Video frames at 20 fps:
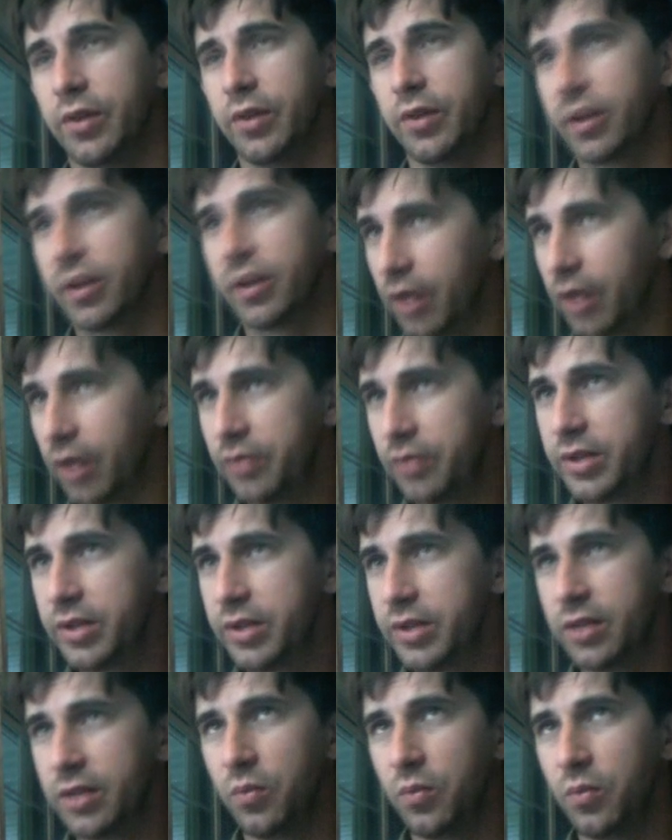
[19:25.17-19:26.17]
The ground
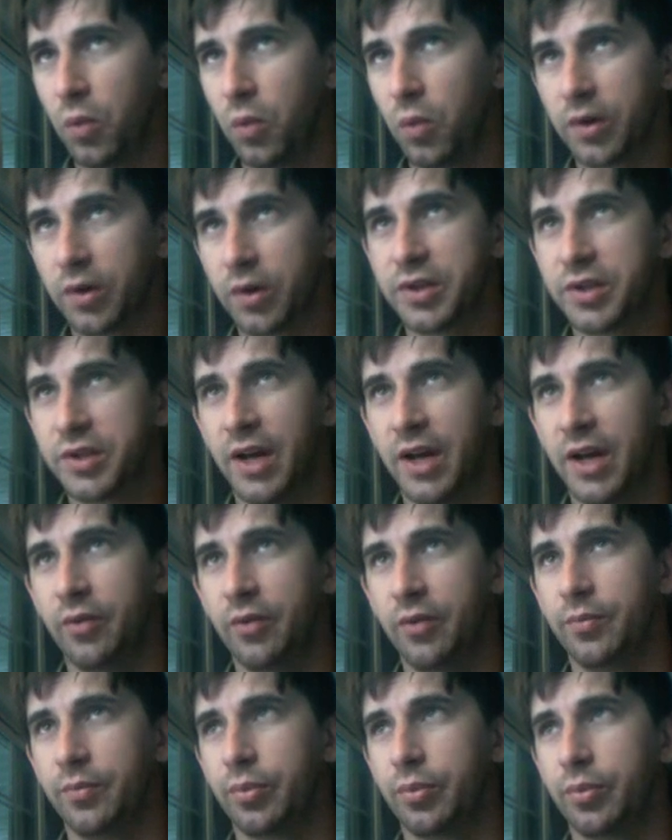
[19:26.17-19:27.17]
works out
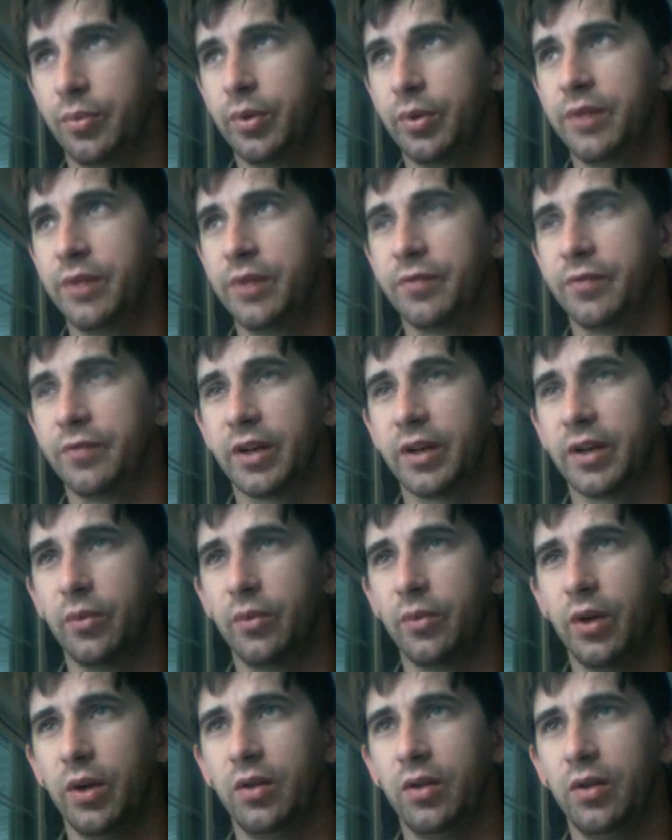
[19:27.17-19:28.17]
pretty friggin' well.